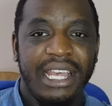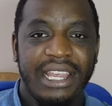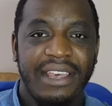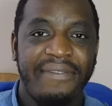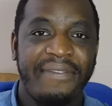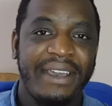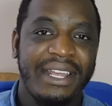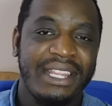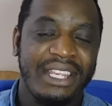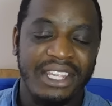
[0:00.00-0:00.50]

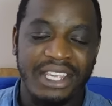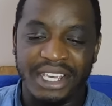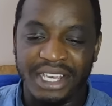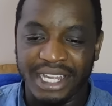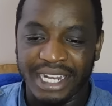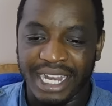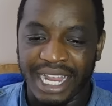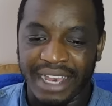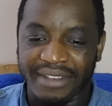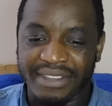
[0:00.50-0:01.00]
The fact that you're
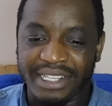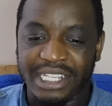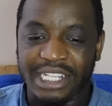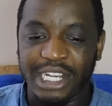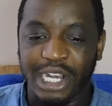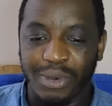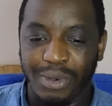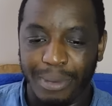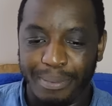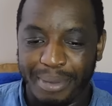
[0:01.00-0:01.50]
going to have
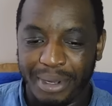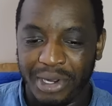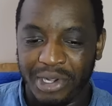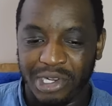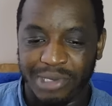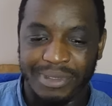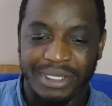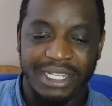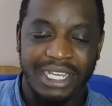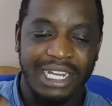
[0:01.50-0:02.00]
slower
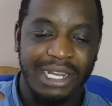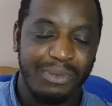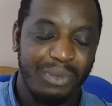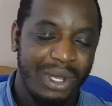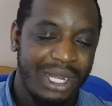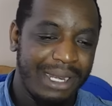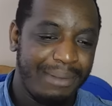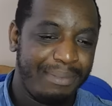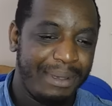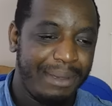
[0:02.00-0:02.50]
build-ups, you're going
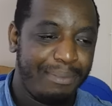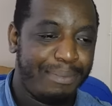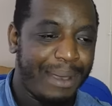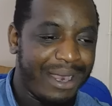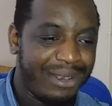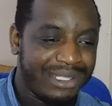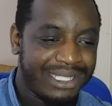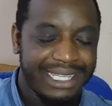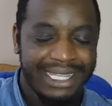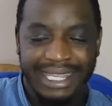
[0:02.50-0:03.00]
to want to be
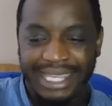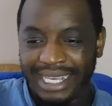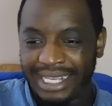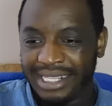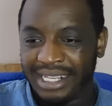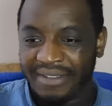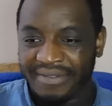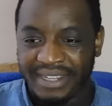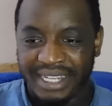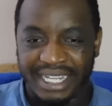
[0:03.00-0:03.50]
bouncing
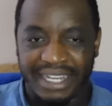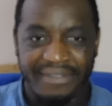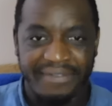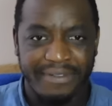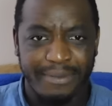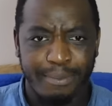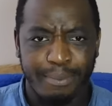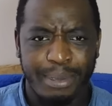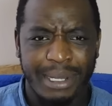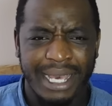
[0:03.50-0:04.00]
things off to
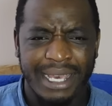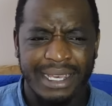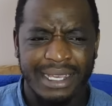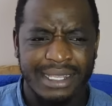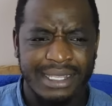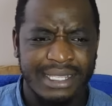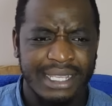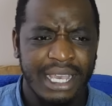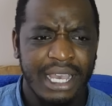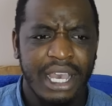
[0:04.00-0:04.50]
different
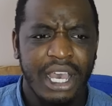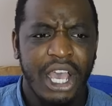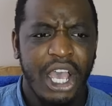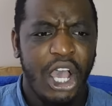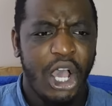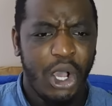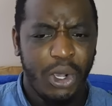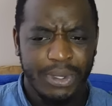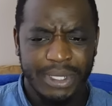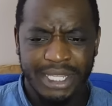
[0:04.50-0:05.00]
players,
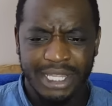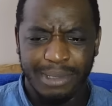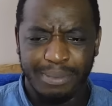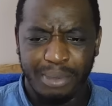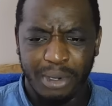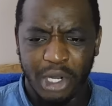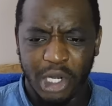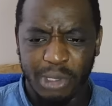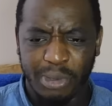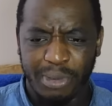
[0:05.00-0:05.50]
holding the
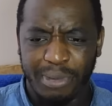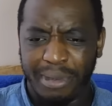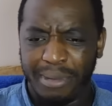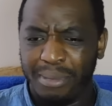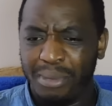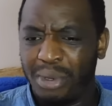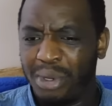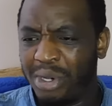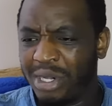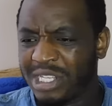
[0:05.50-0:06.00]
ball a
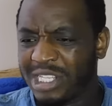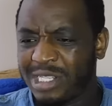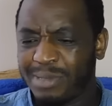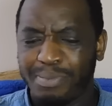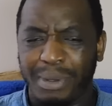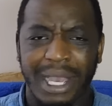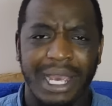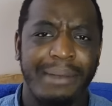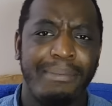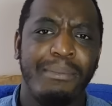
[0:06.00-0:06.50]
bit more,
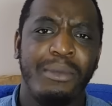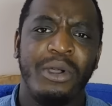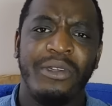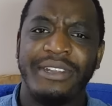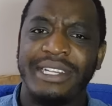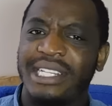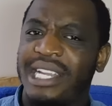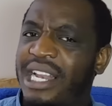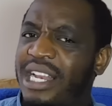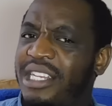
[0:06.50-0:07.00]
spotting
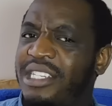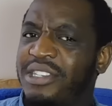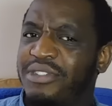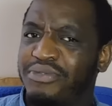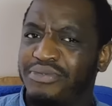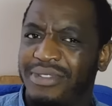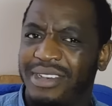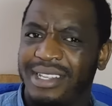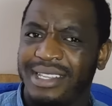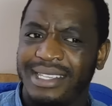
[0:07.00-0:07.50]
more
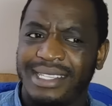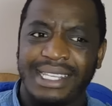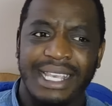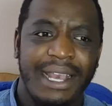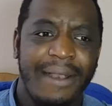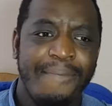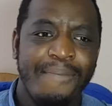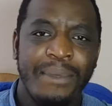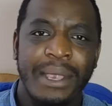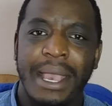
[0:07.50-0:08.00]
intelligent runs.
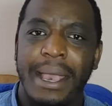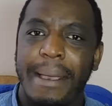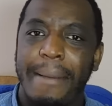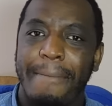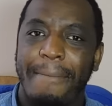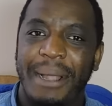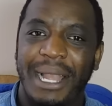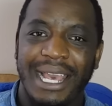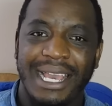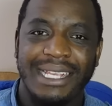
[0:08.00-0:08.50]

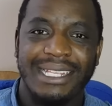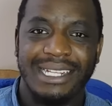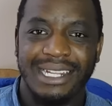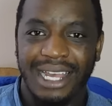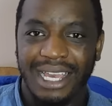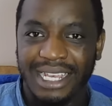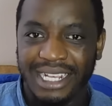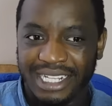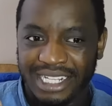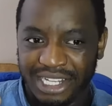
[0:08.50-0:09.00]
Players
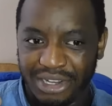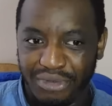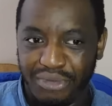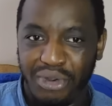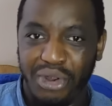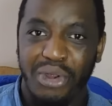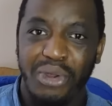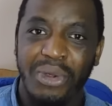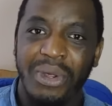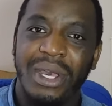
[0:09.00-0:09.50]
like
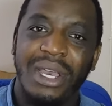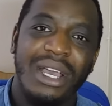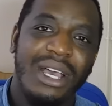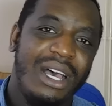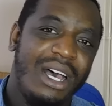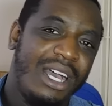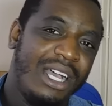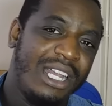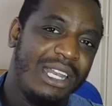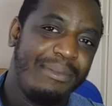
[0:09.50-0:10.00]
Giroud
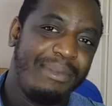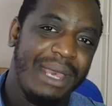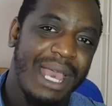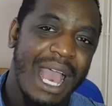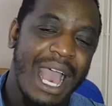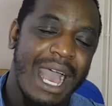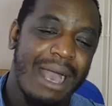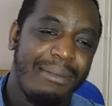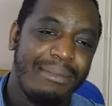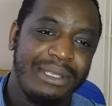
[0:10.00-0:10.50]
are going to be
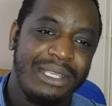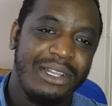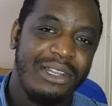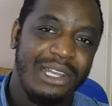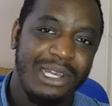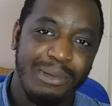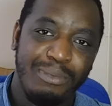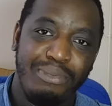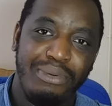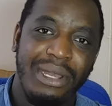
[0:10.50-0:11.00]

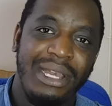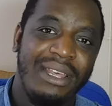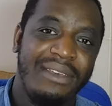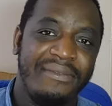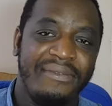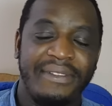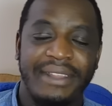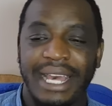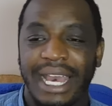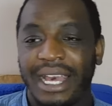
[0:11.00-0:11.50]
absolutely
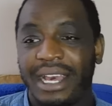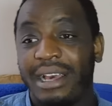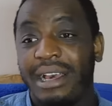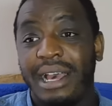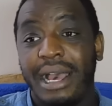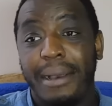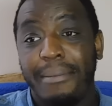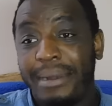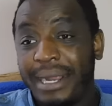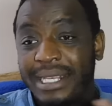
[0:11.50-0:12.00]
brilliant for that.
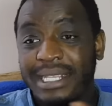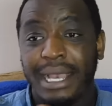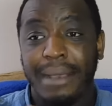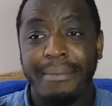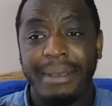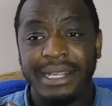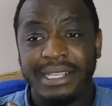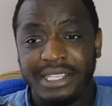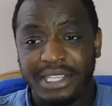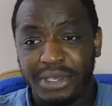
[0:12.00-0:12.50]
Players like
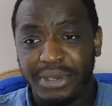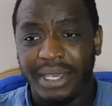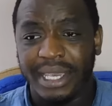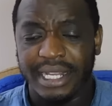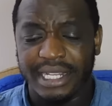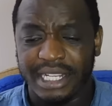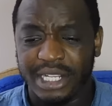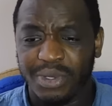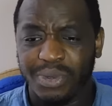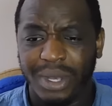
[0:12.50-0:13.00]

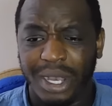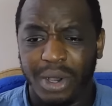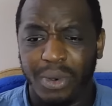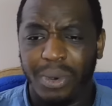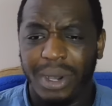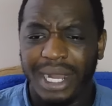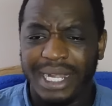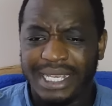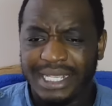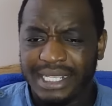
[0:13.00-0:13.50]
Mandzukic as
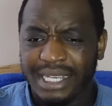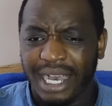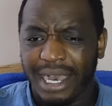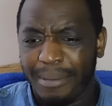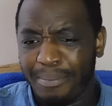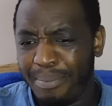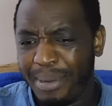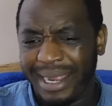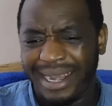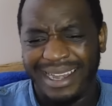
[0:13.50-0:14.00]
well, while he's
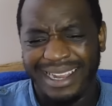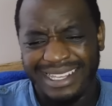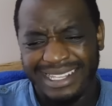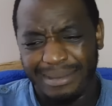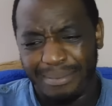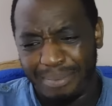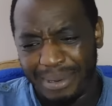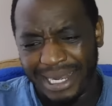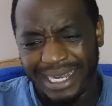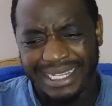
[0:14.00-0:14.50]
got a bit
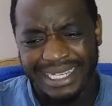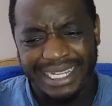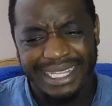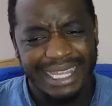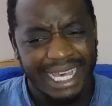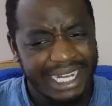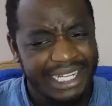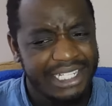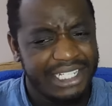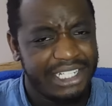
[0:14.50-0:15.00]
less ability
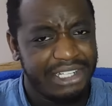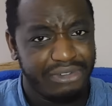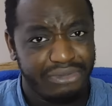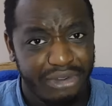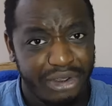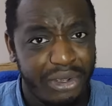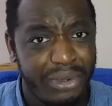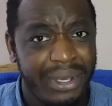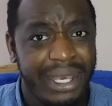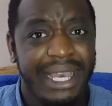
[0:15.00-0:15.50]
than
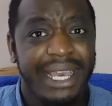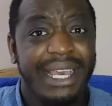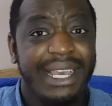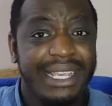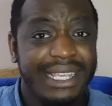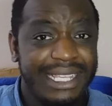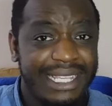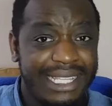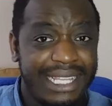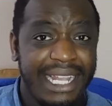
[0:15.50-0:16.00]
Giroud,
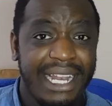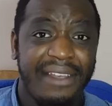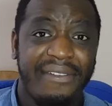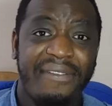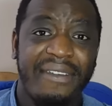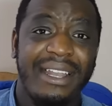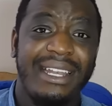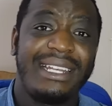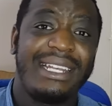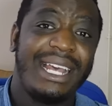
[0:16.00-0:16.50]
still a
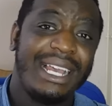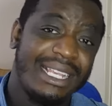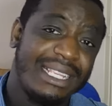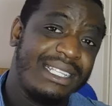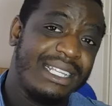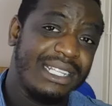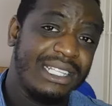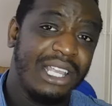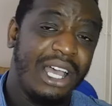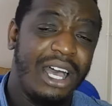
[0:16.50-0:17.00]

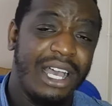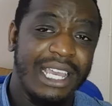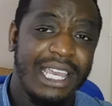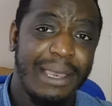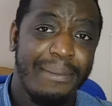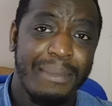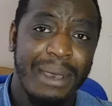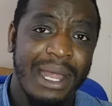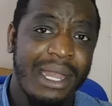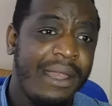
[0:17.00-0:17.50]
fantastic
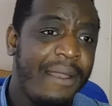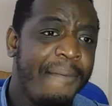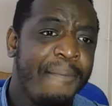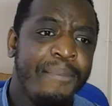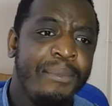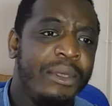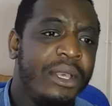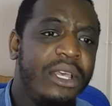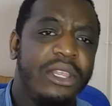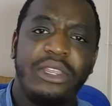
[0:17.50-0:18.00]
target man.
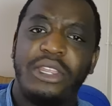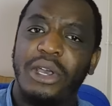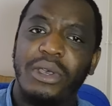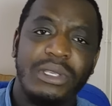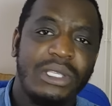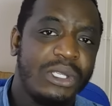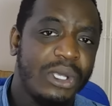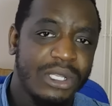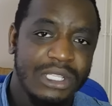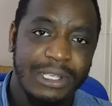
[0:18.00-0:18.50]

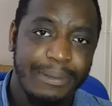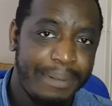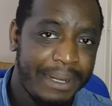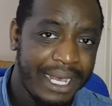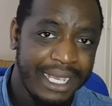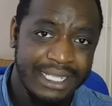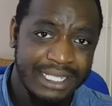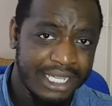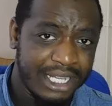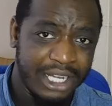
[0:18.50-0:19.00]
Those sorts of
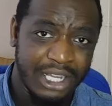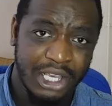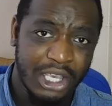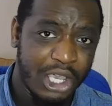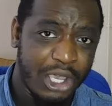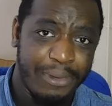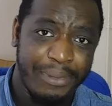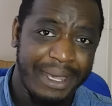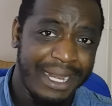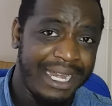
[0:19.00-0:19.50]
players are going to
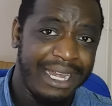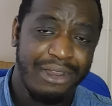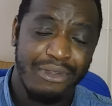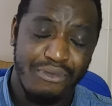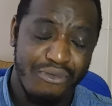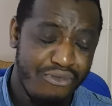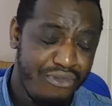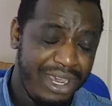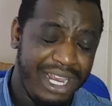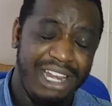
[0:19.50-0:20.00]
come in
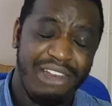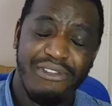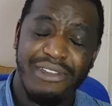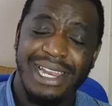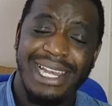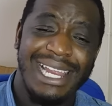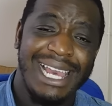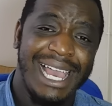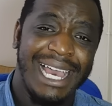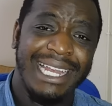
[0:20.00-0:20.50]

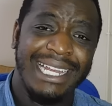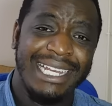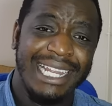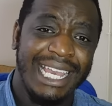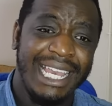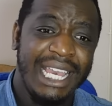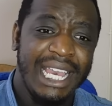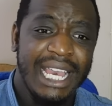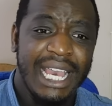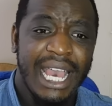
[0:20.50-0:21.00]
really
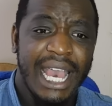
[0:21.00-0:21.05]
handy.